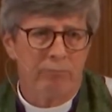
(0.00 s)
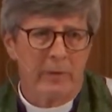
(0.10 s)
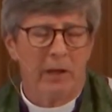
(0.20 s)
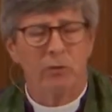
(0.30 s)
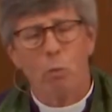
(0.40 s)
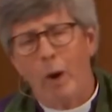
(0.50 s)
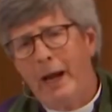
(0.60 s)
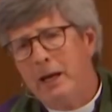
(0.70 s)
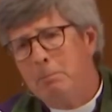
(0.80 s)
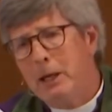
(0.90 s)
It's a
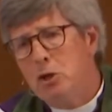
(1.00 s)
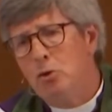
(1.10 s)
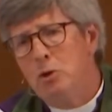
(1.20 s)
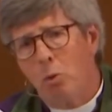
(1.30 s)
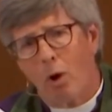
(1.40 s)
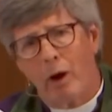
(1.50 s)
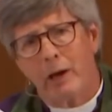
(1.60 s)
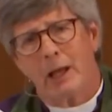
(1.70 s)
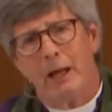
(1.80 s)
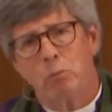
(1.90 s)
way to be who you are
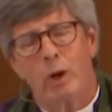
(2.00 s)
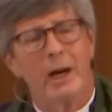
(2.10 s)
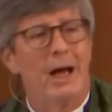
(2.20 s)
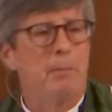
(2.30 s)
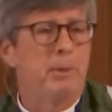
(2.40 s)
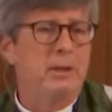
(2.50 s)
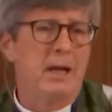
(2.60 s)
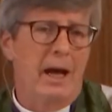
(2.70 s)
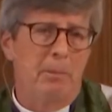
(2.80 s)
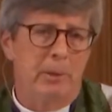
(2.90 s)
and let what happened
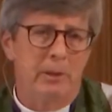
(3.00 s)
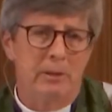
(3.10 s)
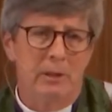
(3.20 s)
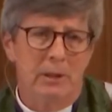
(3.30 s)
happen,